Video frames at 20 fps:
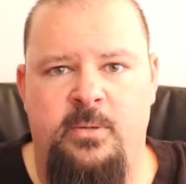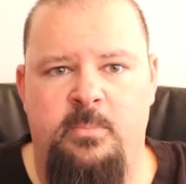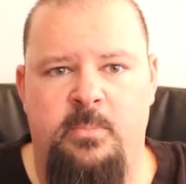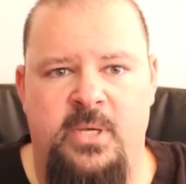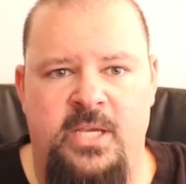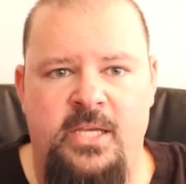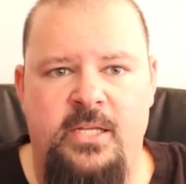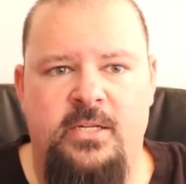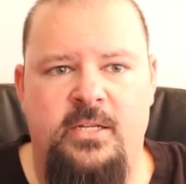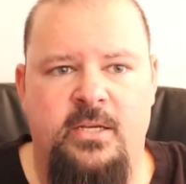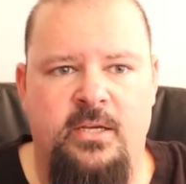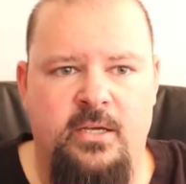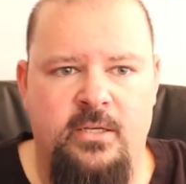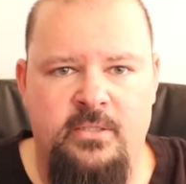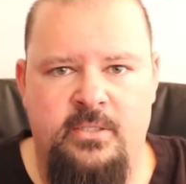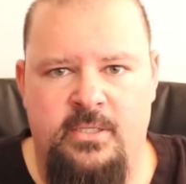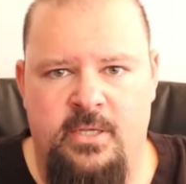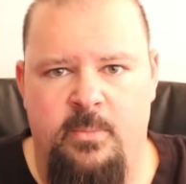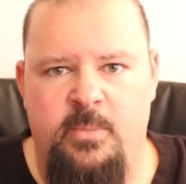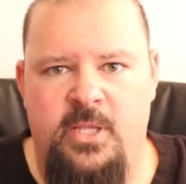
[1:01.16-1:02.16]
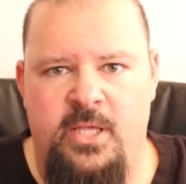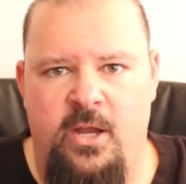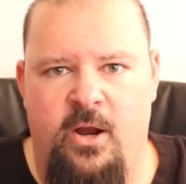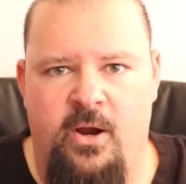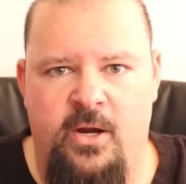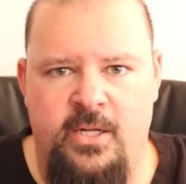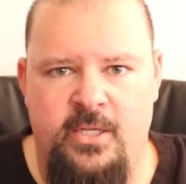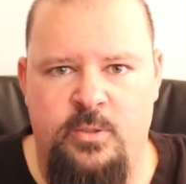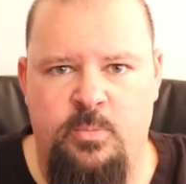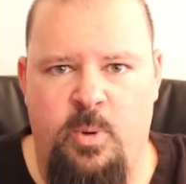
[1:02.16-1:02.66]
to meet some of the
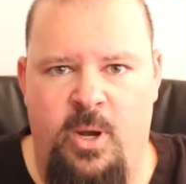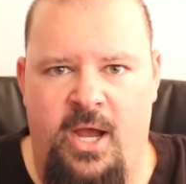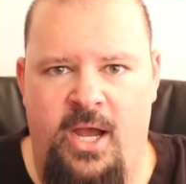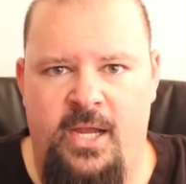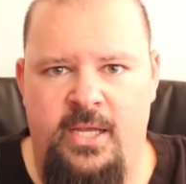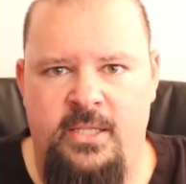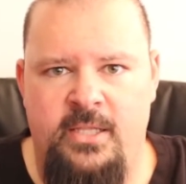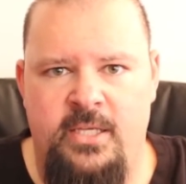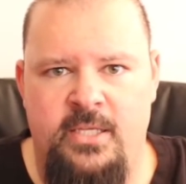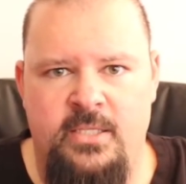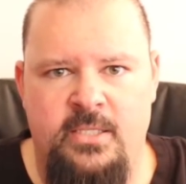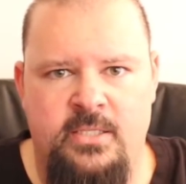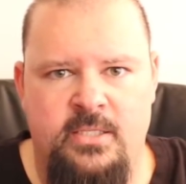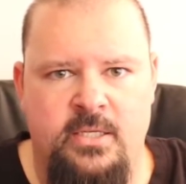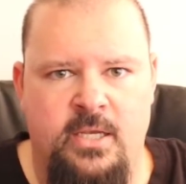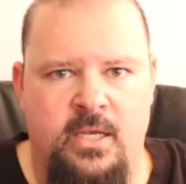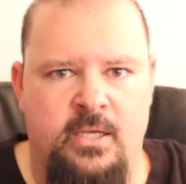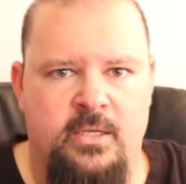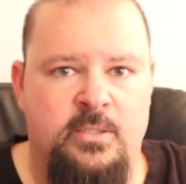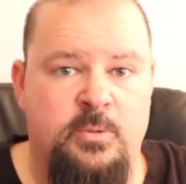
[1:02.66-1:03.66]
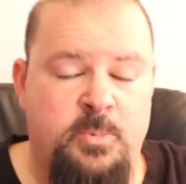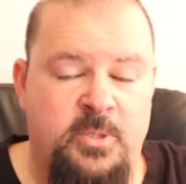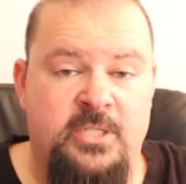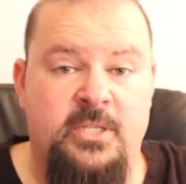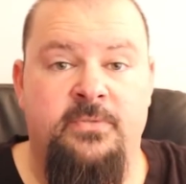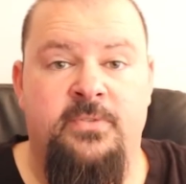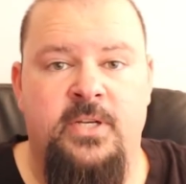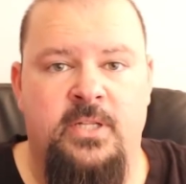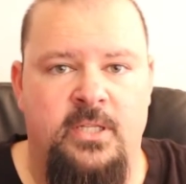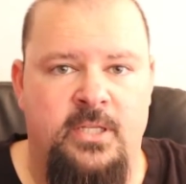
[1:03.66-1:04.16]
artists behind this,
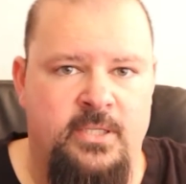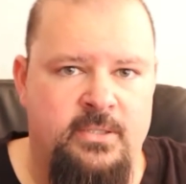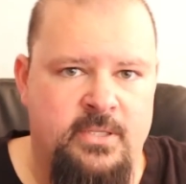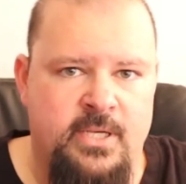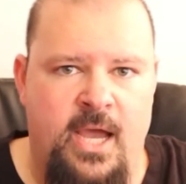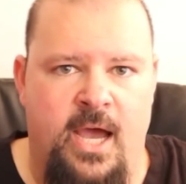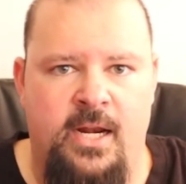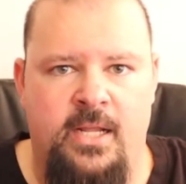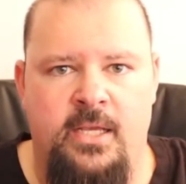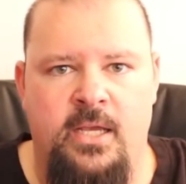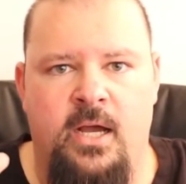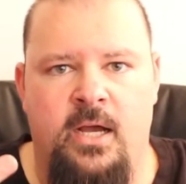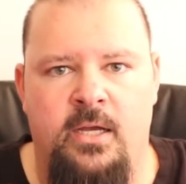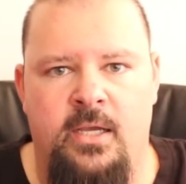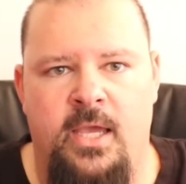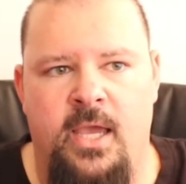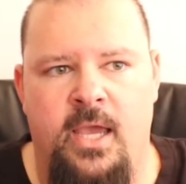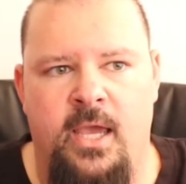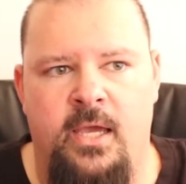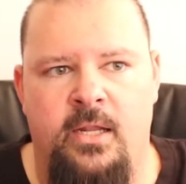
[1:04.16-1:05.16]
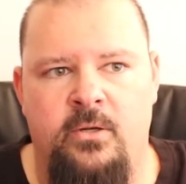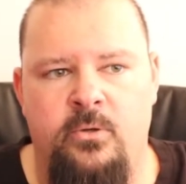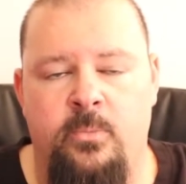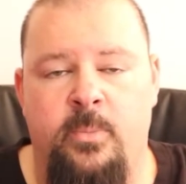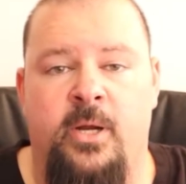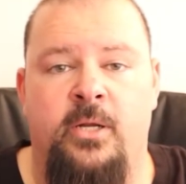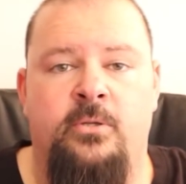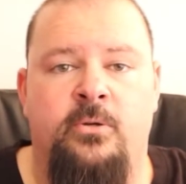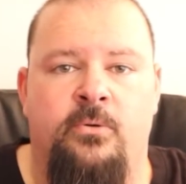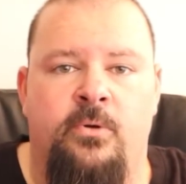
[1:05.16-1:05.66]
specifically Skottie Young and
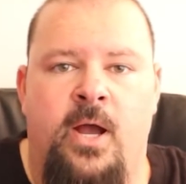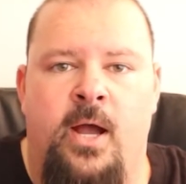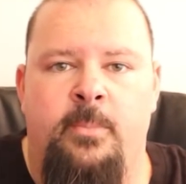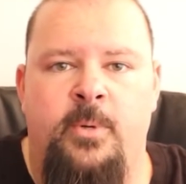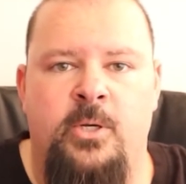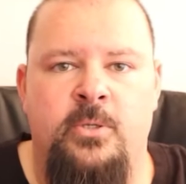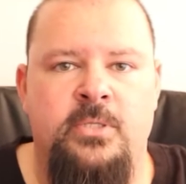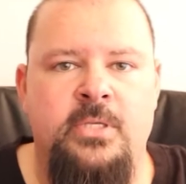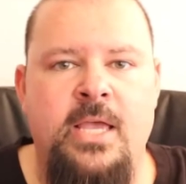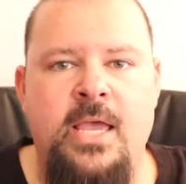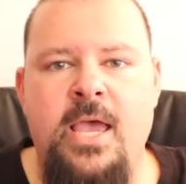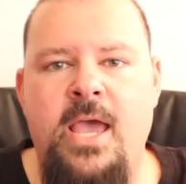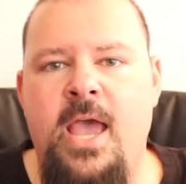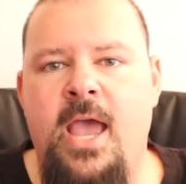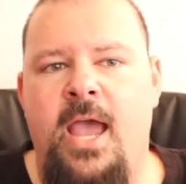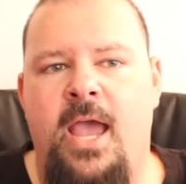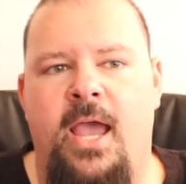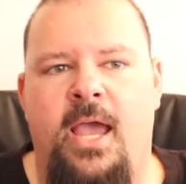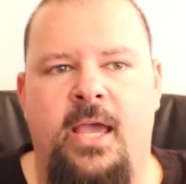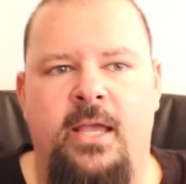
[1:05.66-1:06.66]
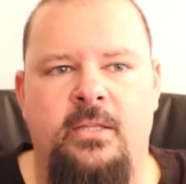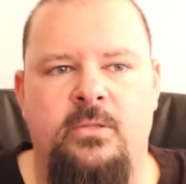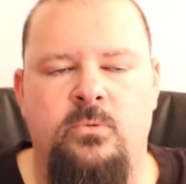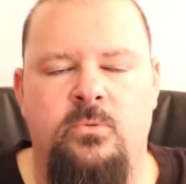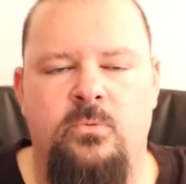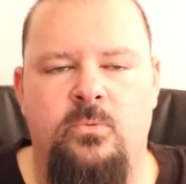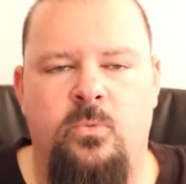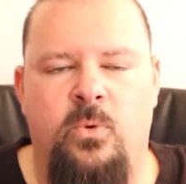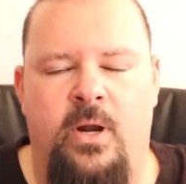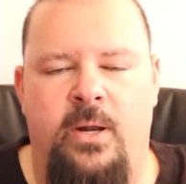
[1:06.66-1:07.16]
Humberto Ramos.
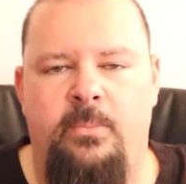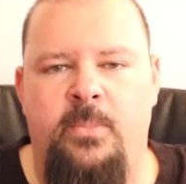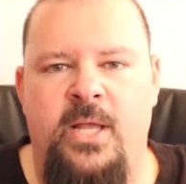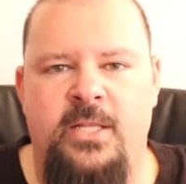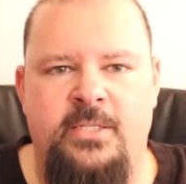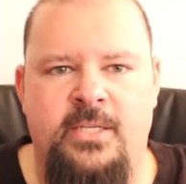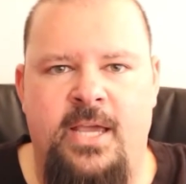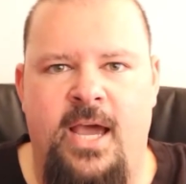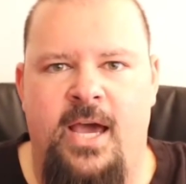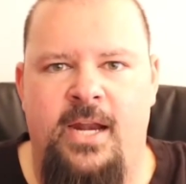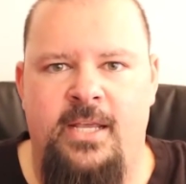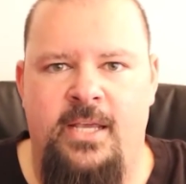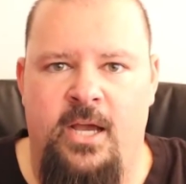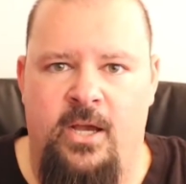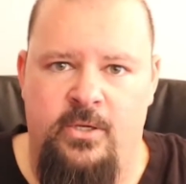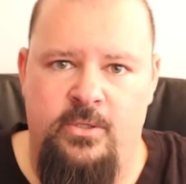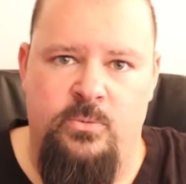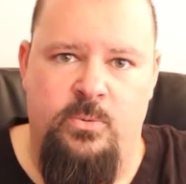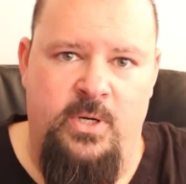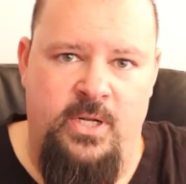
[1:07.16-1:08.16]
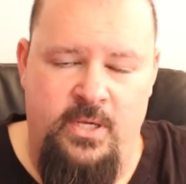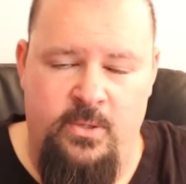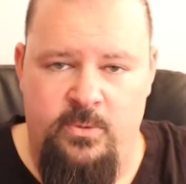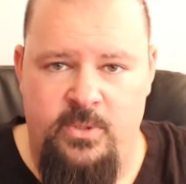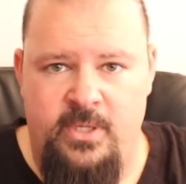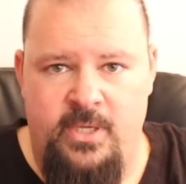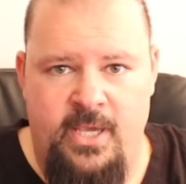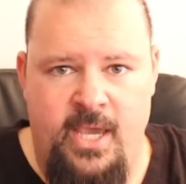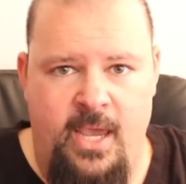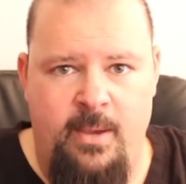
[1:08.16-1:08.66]
And when I met Skottie Young is when
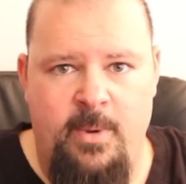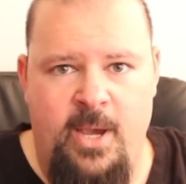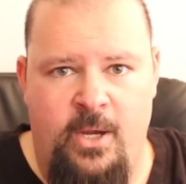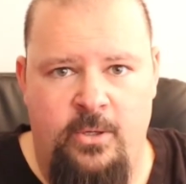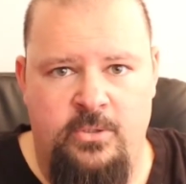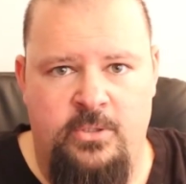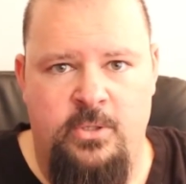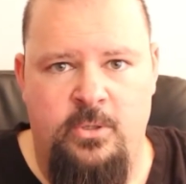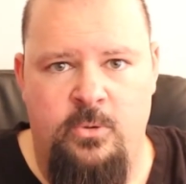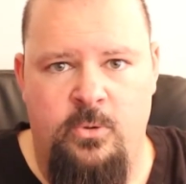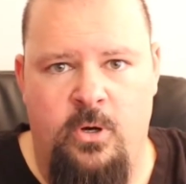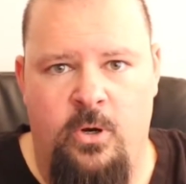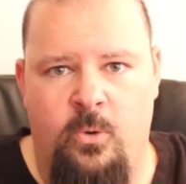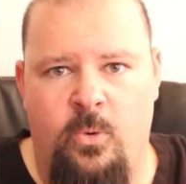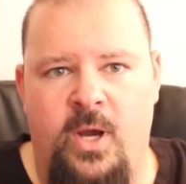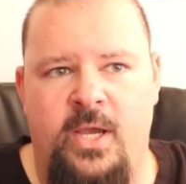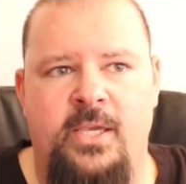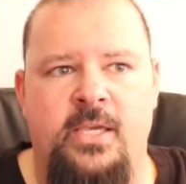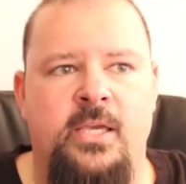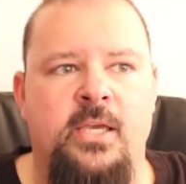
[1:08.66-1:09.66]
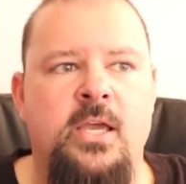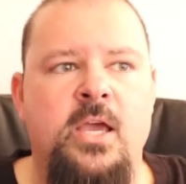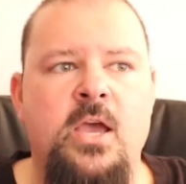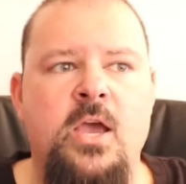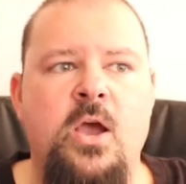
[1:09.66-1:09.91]
he came out to Hawaii.